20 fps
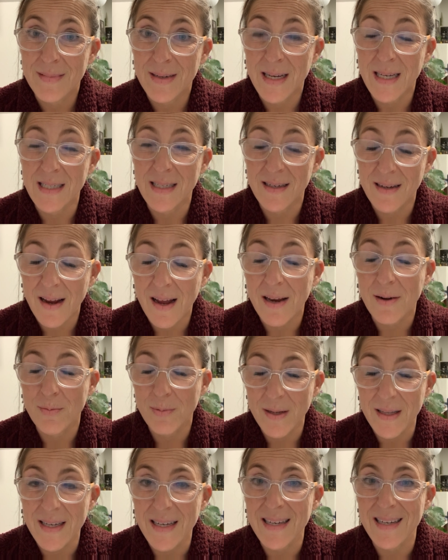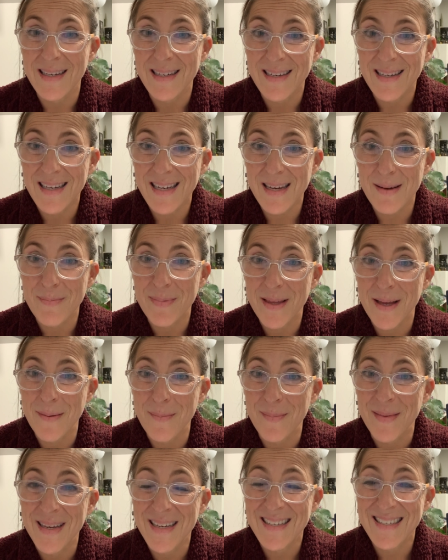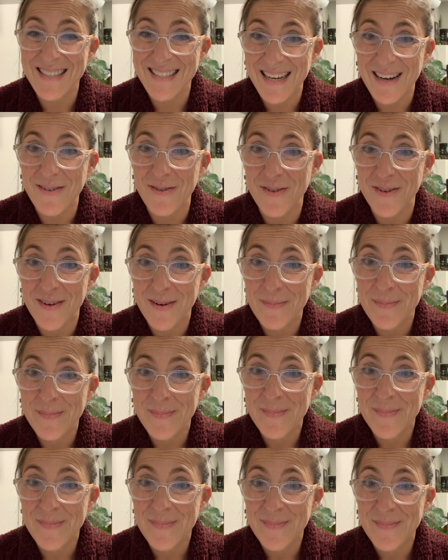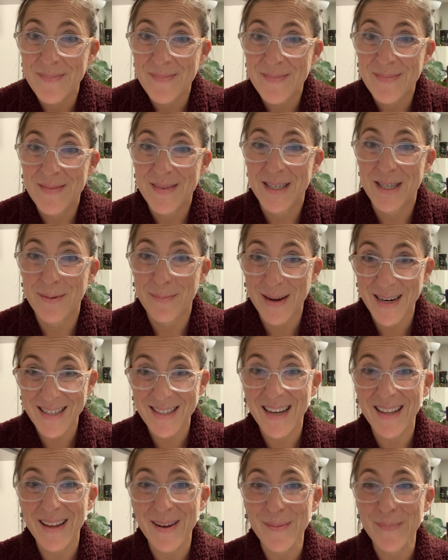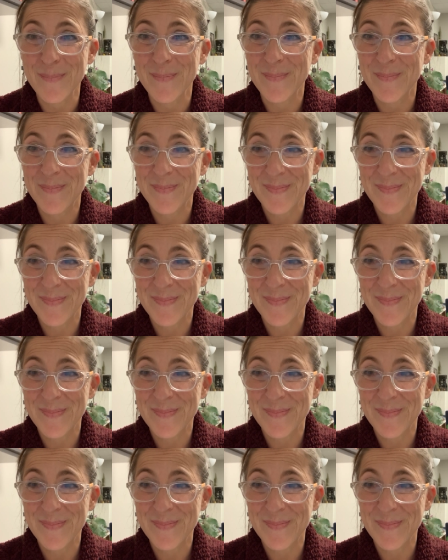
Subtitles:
and to, God willing, keep them safe. Shabbat Shalom.